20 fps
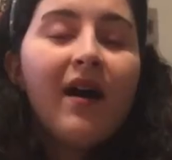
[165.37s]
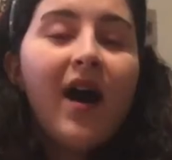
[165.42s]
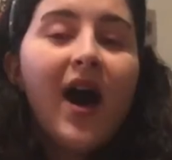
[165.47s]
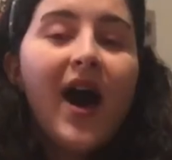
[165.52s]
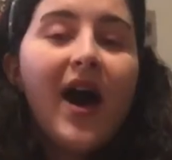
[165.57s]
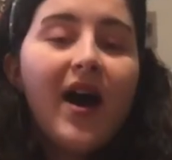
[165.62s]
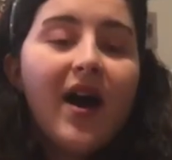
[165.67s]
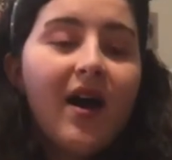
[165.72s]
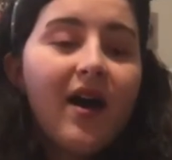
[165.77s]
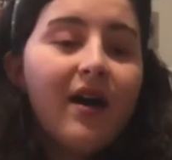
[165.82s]

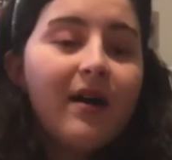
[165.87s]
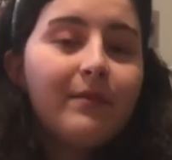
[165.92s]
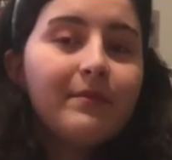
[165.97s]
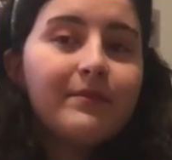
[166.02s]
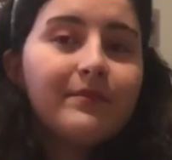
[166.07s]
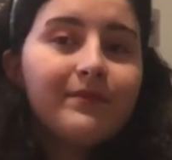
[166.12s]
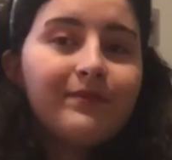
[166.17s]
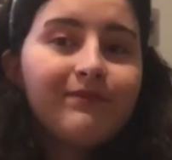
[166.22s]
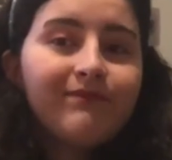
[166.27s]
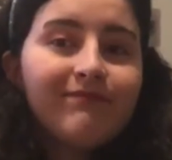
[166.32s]

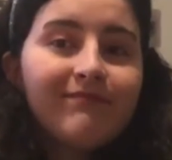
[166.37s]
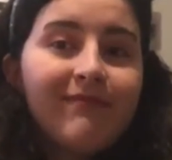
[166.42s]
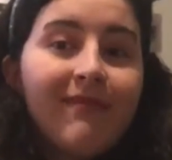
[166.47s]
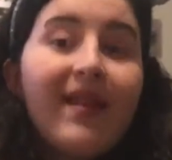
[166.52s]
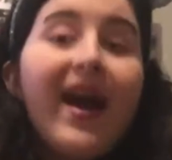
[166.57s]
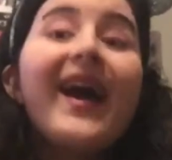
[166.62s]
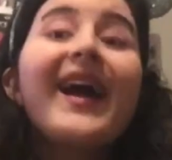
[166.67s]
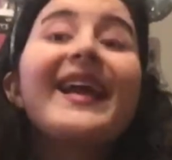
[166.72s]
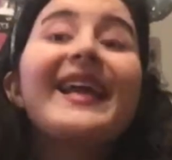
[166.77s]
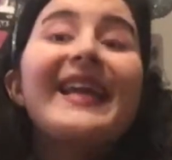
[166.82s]

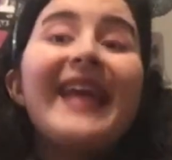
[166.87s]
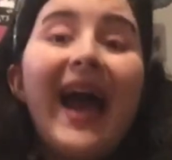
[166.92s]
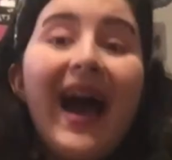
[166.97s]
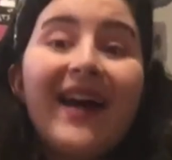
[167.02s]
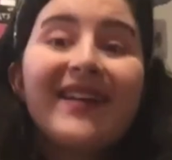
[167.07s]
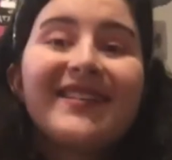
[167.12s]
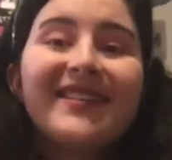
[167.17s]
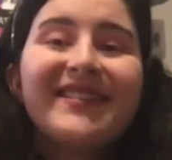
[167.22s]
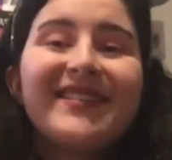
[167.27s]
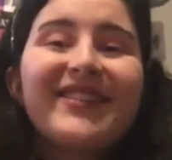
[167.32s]

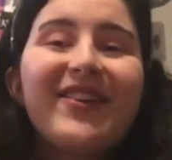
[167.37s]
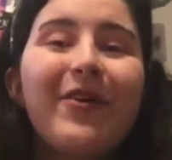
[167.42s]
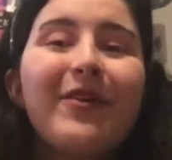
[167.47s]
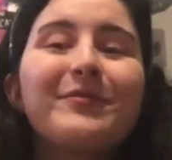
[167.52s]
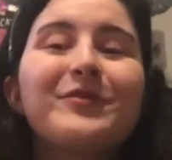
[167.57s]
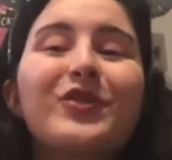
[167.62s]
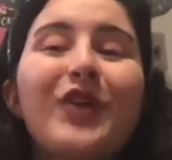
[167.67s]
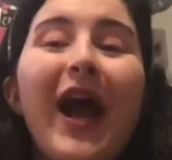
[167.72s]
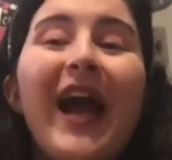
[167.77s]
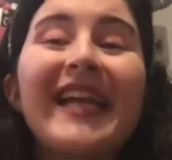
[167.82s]
So I'm
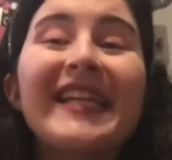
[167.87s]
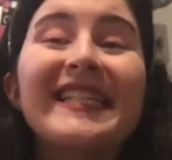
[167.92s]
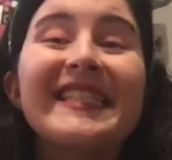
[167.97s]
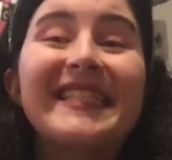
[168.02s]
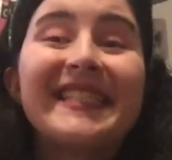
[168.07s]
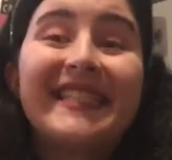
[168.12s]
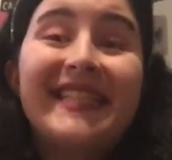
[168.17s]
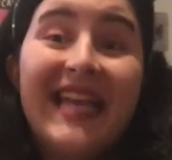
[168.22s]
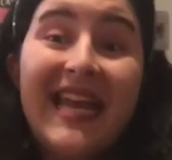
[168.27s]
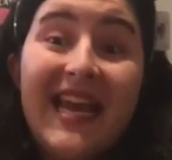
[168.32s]
trying to
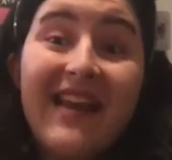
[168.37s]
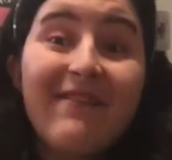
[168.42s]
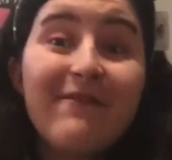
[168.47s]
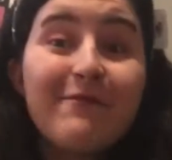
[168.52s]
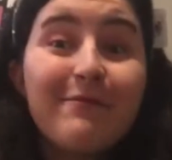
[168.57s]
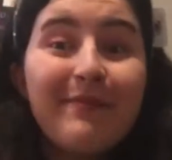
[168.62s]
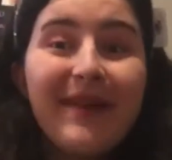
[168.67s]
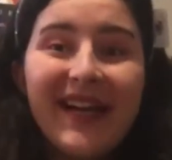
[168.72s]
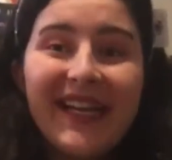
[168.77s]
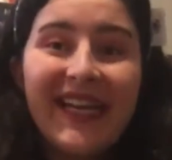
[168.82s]
save
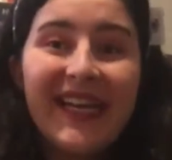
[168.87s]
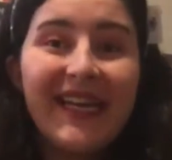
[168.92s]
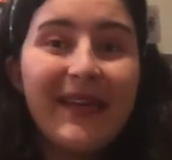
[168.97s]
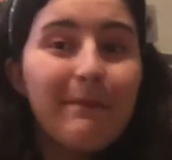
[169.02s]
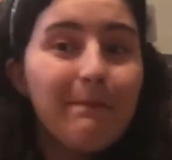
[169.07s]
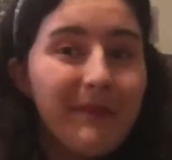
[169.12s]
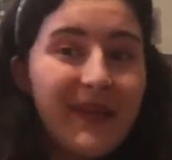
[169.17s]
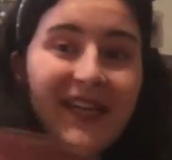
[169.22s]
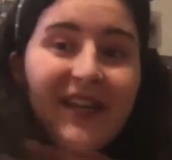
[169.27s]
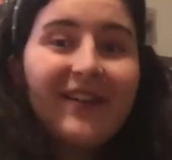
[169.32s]
money,
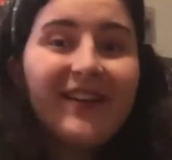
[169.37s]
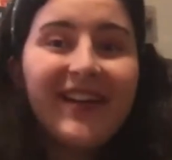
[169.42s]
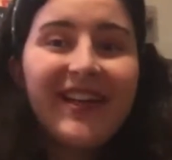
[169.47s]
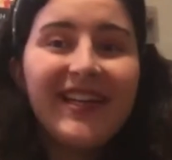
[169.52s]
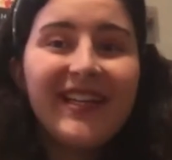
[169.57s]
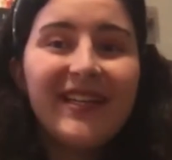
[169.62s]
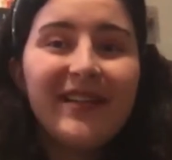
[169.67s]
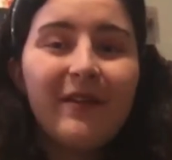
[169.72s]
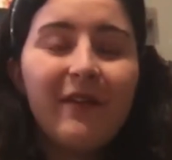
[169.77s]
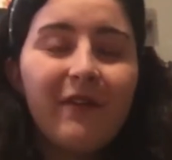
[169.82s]

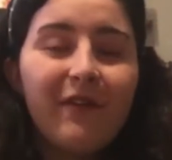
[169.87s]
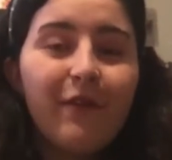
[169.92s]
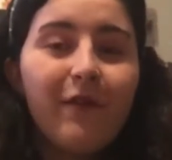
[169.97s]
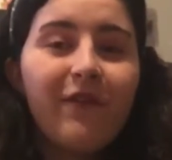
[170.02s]
period.